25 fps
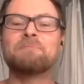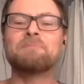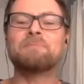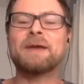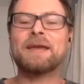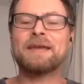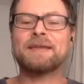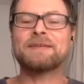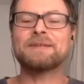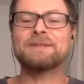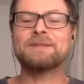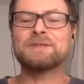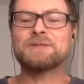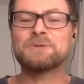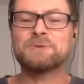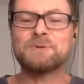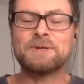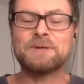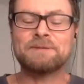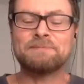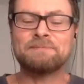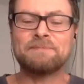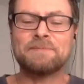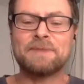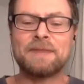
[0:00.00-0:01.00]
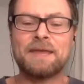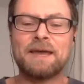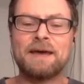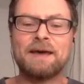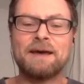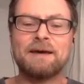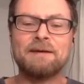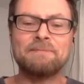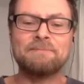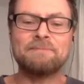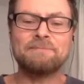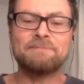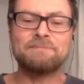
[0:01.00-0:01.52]
back into it
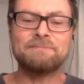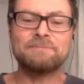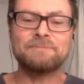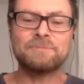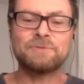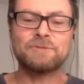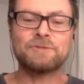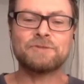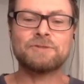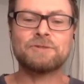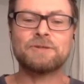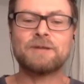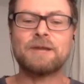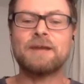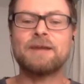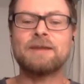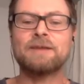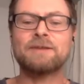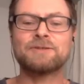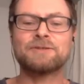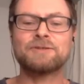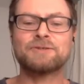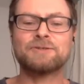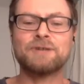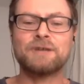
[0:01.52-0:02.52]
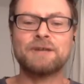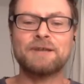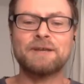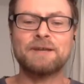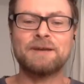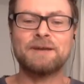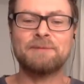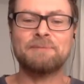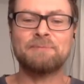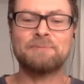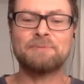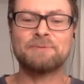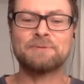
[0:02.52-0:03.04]
straight
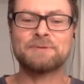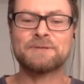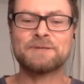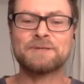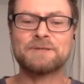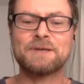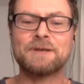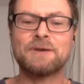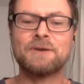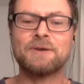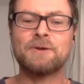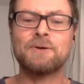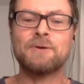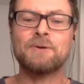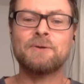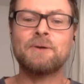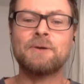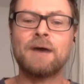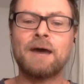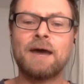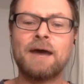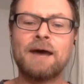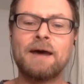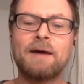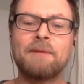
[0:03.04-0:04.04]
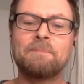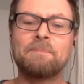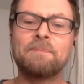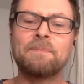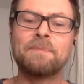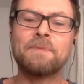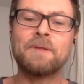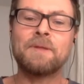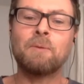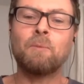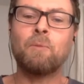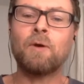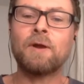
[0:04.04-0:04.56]
up. So
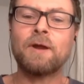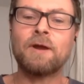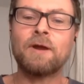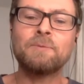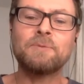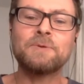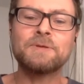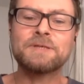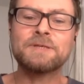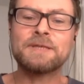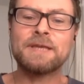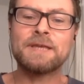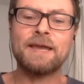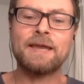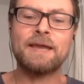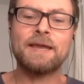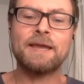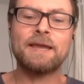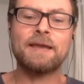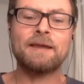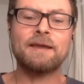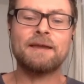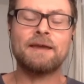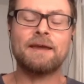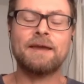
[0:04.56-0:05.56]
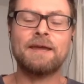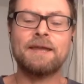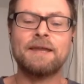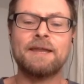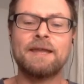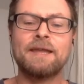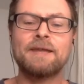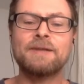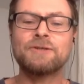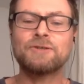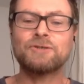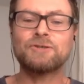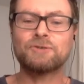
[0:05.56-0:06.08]
what I was saying, an
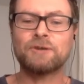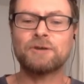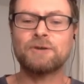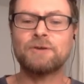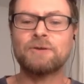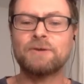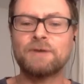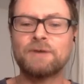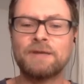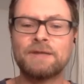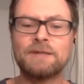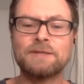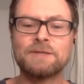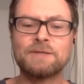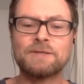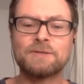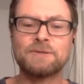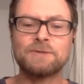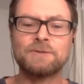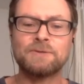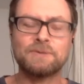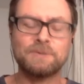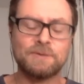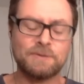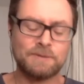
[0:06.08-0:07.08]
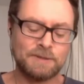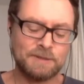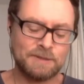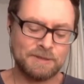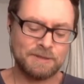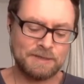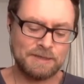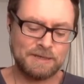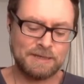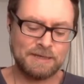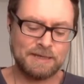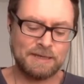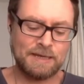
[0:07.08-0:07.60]
intro into
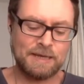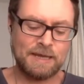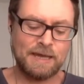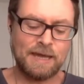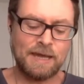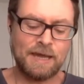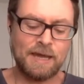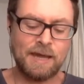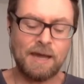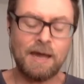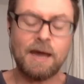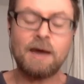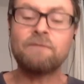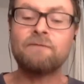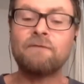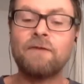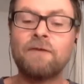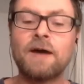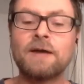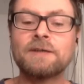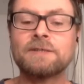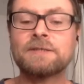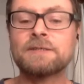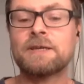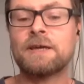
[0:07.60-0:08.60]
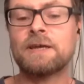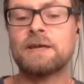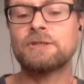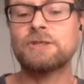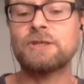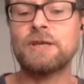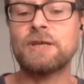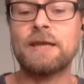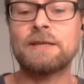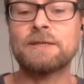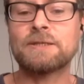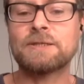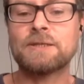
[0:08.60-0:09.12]
a fireside
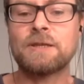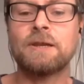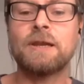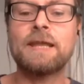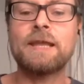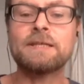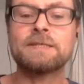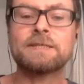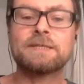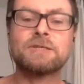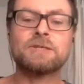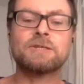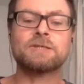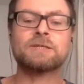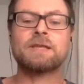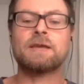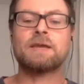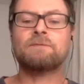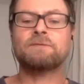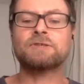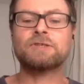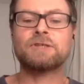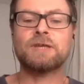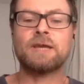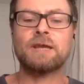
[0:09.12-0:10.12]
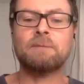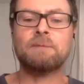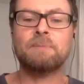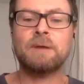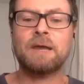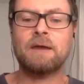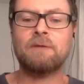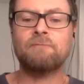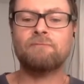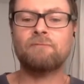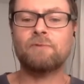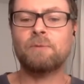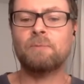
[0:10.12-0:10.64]
chat. So let's just have a chat
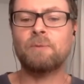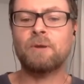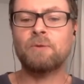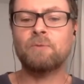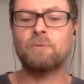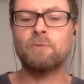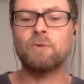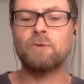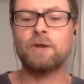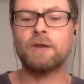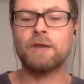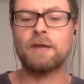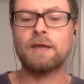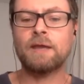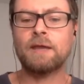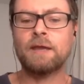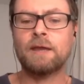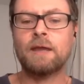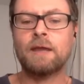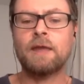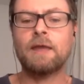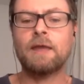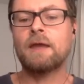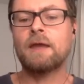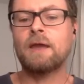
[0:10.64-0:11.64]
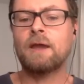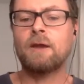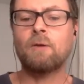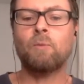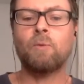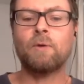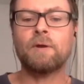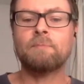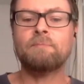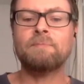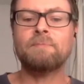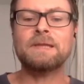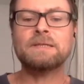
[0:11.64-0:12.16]
about remote working,
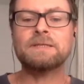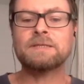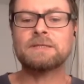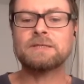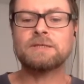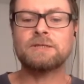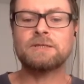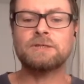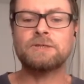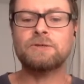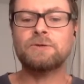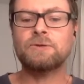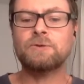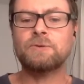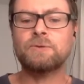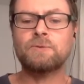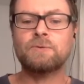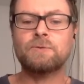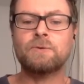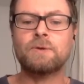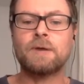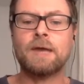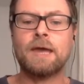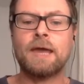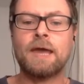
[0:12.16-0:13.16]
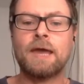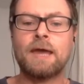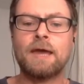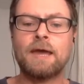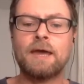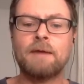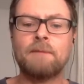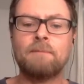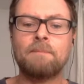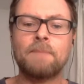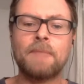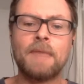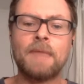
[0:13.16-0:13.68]
what it means to you,
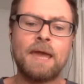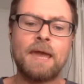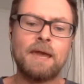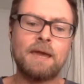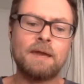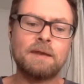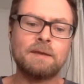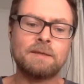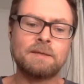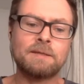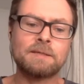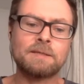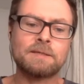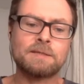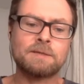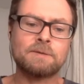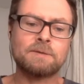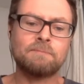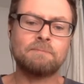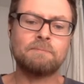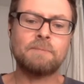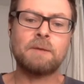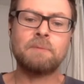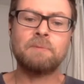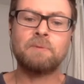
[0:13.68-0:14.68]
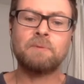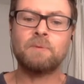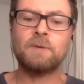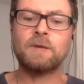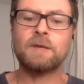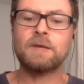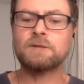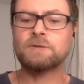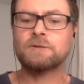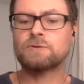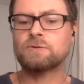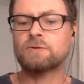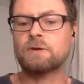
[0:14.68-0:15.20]
and maybe we
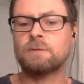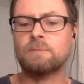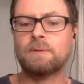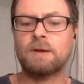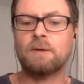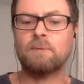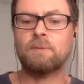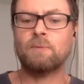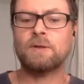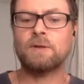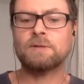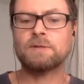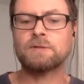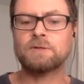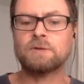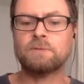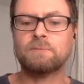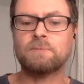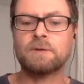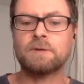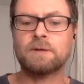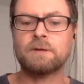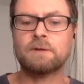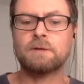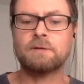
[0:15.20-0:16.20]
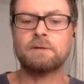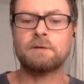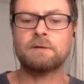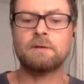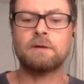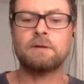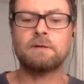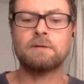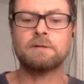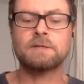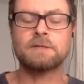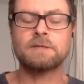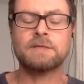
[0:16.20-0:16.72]
can talk about one topic
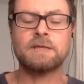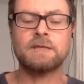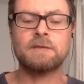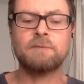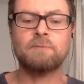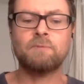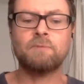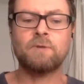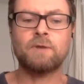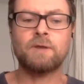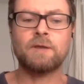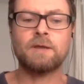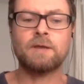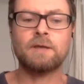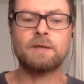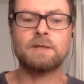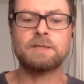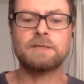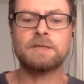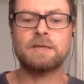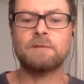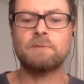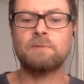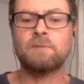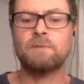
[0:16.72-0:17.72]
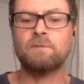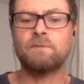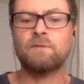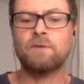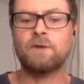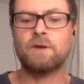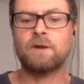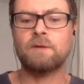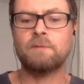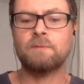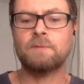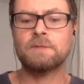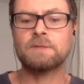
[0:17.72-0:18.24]
on team working in team
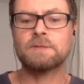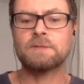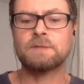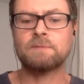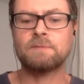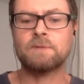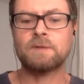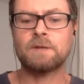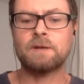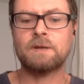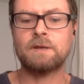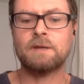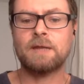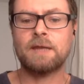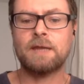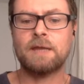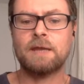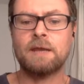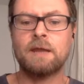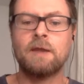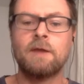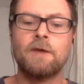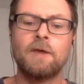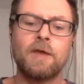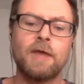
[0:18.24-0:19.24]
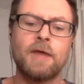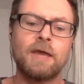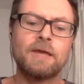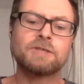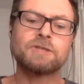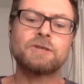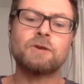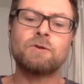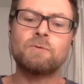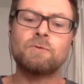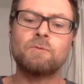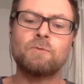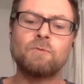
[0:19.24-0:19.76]
environments, something like that.
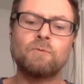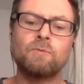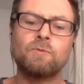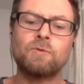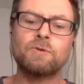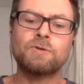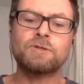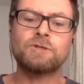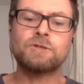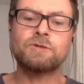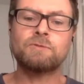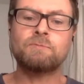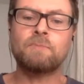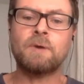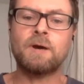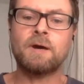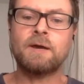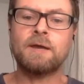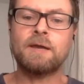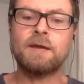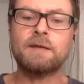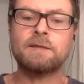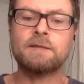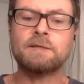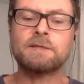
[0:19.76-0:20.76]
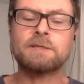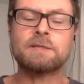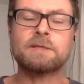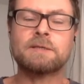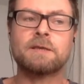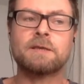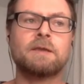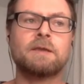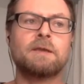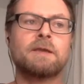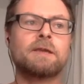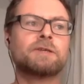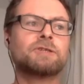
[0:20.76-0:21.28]
So would you mind
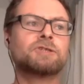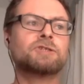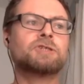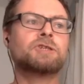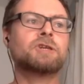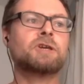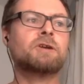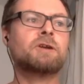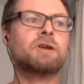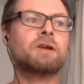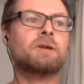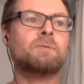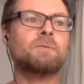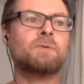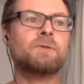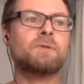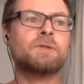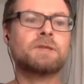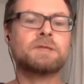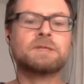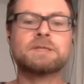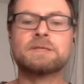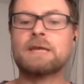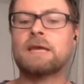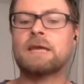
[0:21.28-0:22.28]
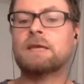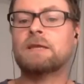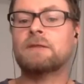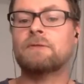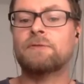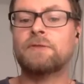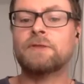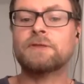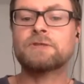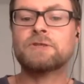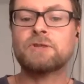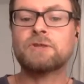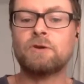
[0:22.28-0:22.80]
sharing with us, say,
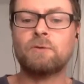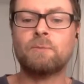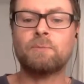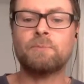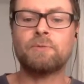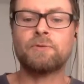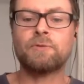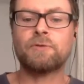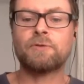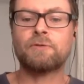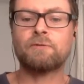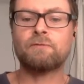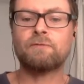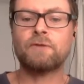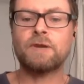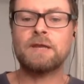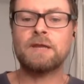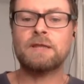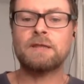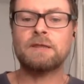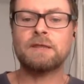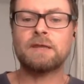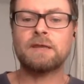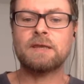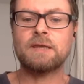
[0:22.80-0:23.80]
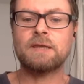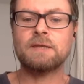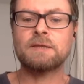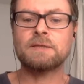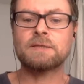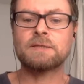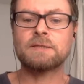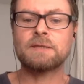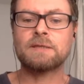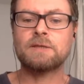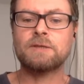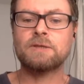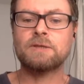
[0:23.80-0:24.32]
the top 3 things
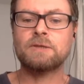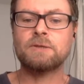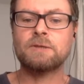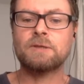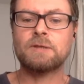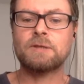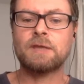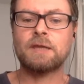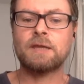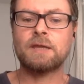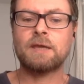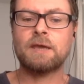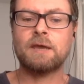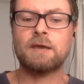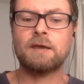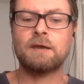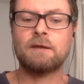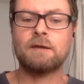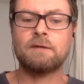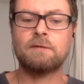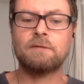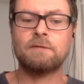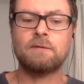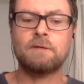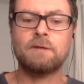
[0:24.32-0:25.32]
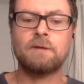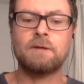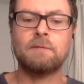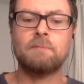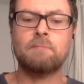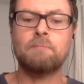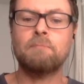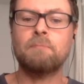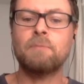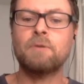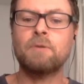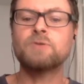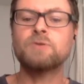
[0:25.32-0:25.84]
that you think are
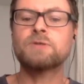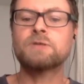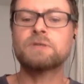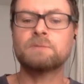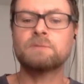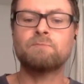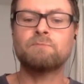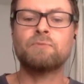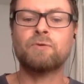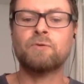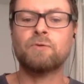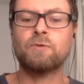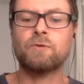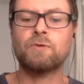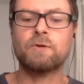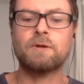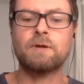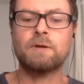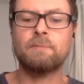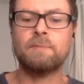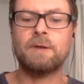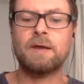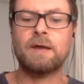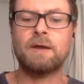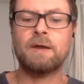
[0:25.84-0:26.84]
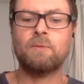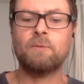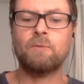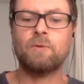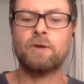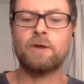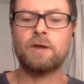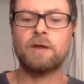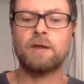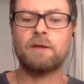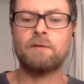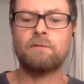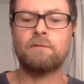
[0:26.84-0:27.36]
most important about
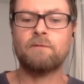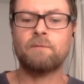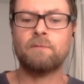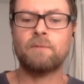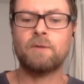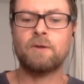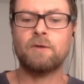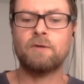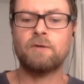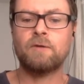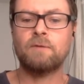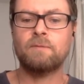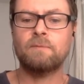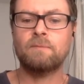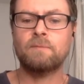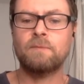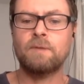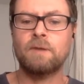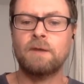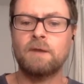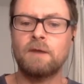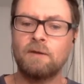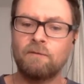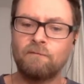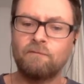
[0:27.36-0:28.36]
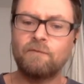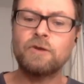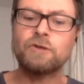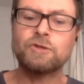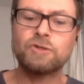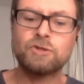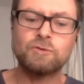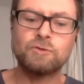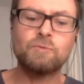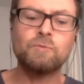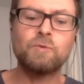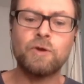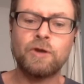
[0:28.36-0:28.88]
working from home,
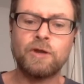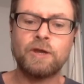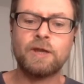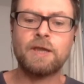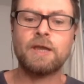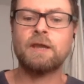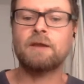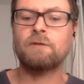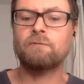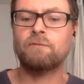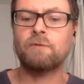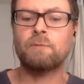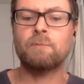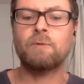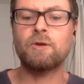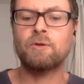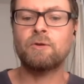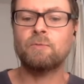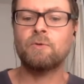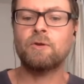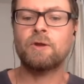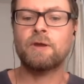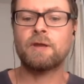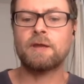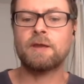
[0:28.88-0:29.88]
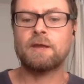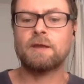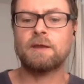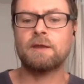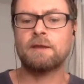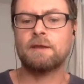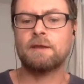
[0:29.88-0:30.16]
virtual working, remote working?